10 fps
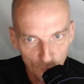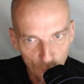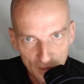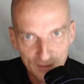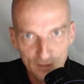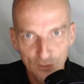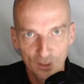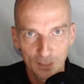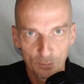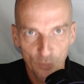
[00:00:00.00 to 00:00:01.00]
what you
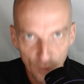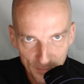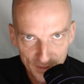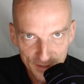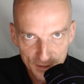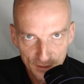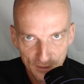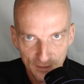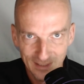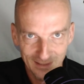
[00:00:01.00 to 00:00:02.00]
get promised
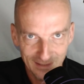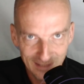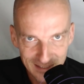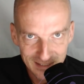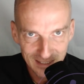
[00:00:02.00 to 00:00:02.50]
in these